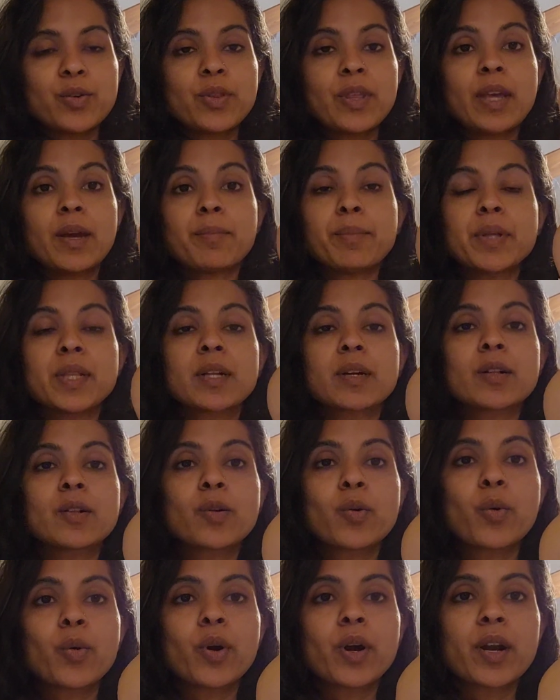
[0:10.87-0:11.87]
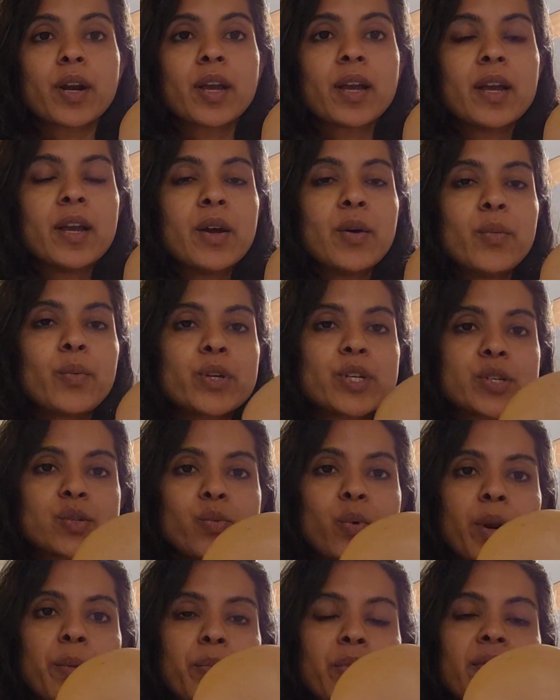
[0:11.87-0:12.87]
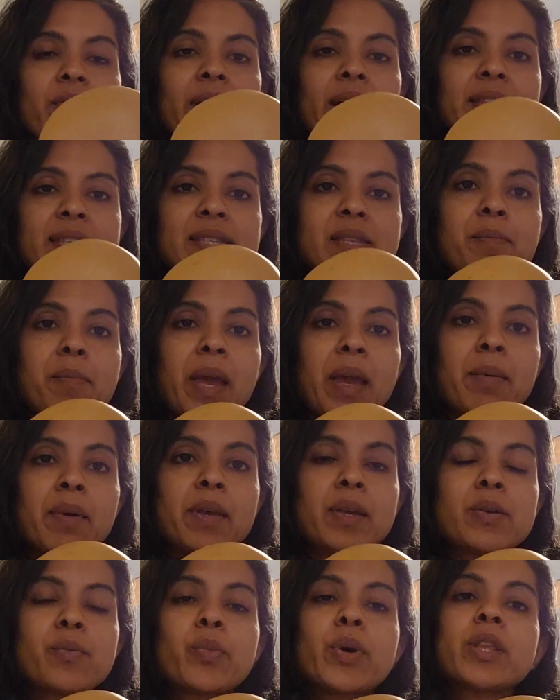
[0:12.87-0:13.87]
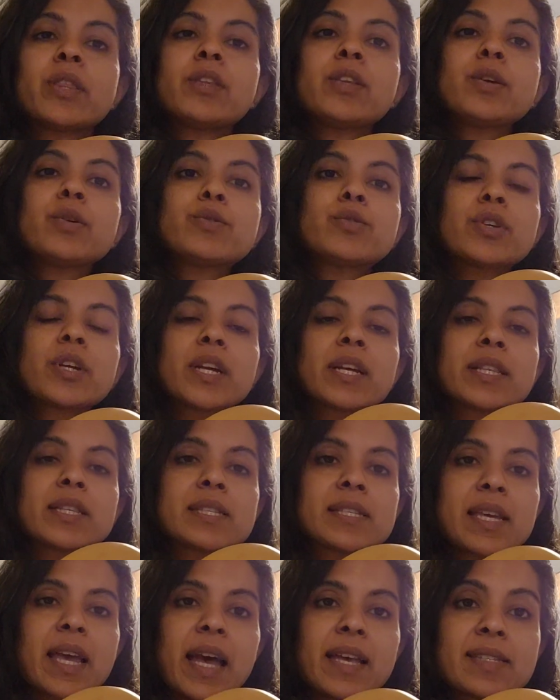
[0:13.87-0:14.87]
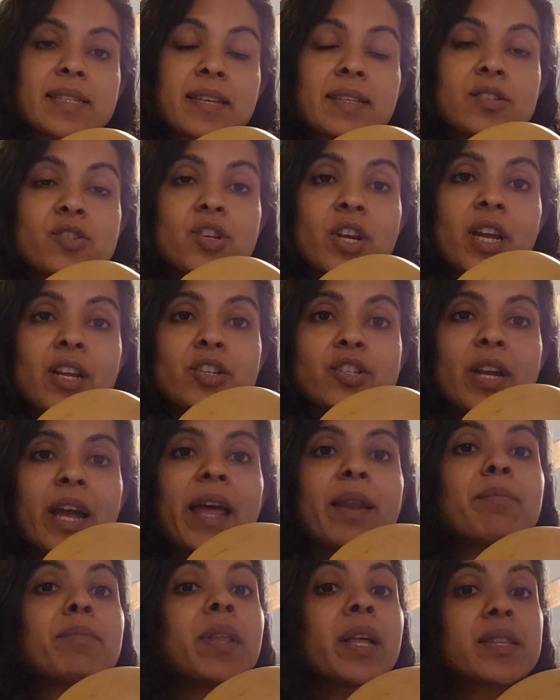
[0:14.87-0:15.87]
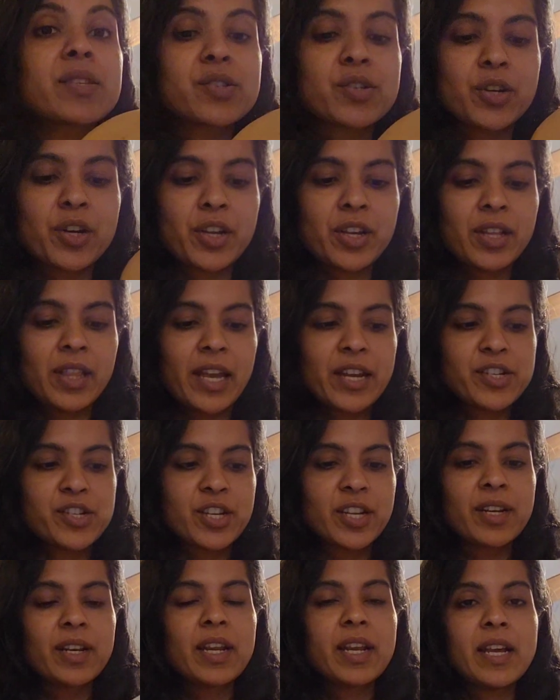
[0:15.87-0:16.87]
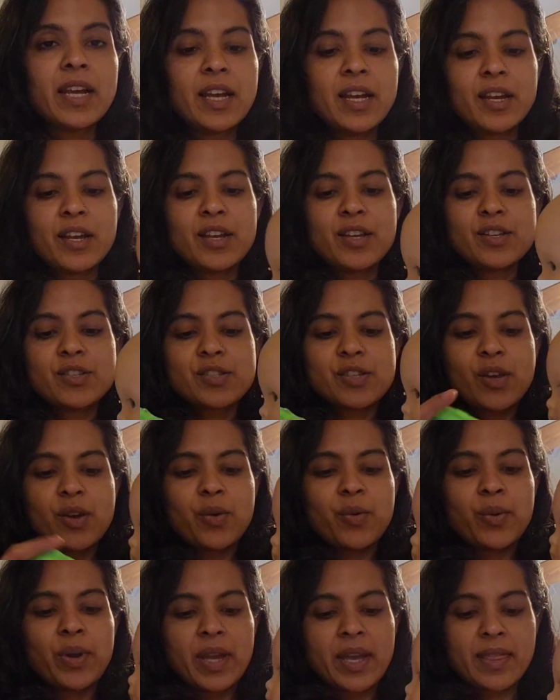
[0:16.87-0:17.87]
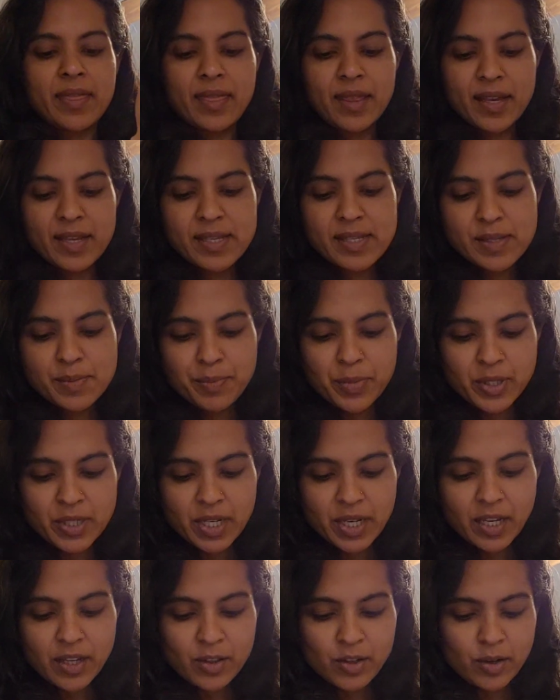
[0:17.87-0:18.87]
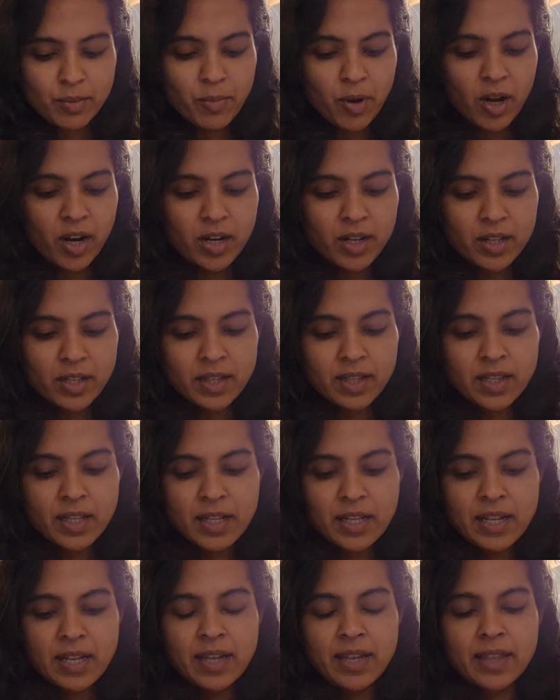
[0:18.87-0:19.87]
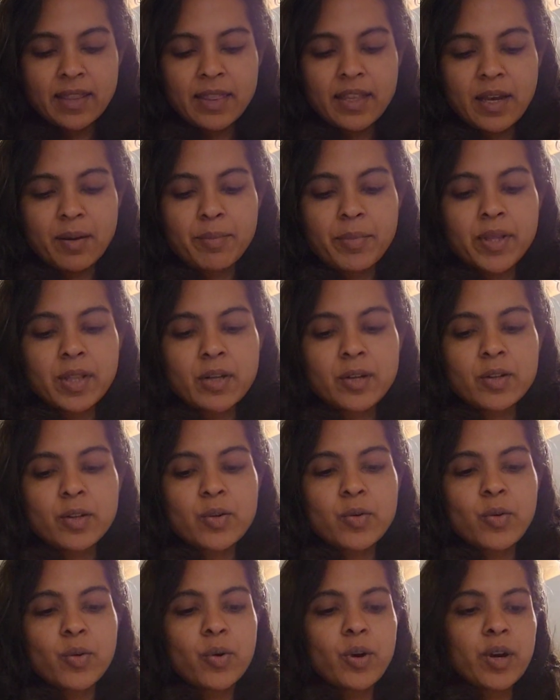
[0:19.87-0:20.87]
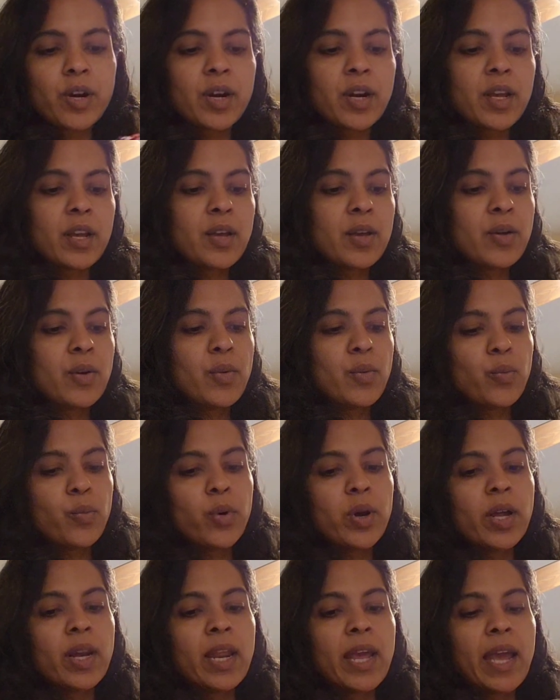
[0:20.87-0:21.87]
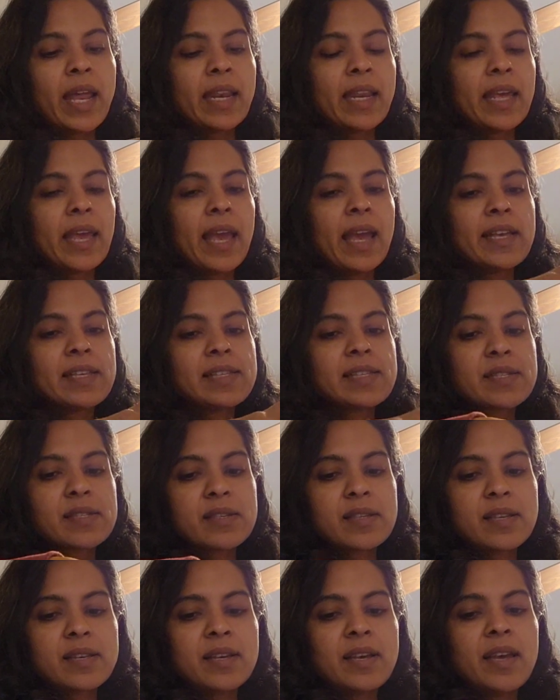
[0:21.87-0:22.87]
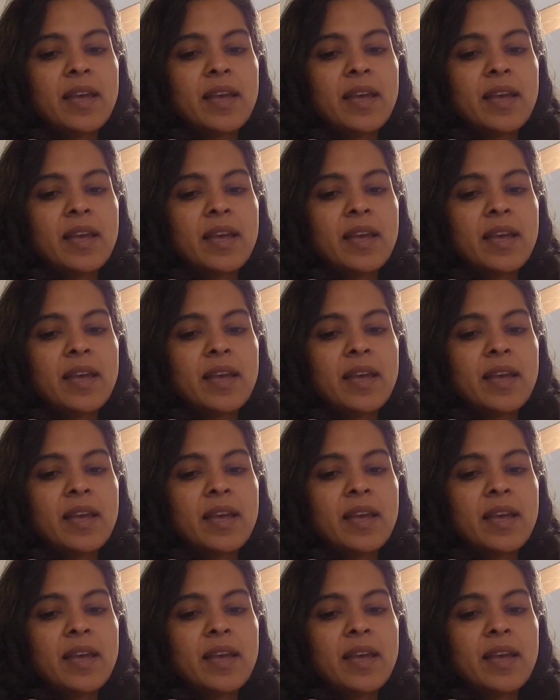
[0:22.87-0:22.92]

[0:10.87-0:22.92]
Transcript: through the umbilical cord, which is what provides the baby with nutrients, gas exchange, and blood circulation. So in this particular model, the umbilical cord would encase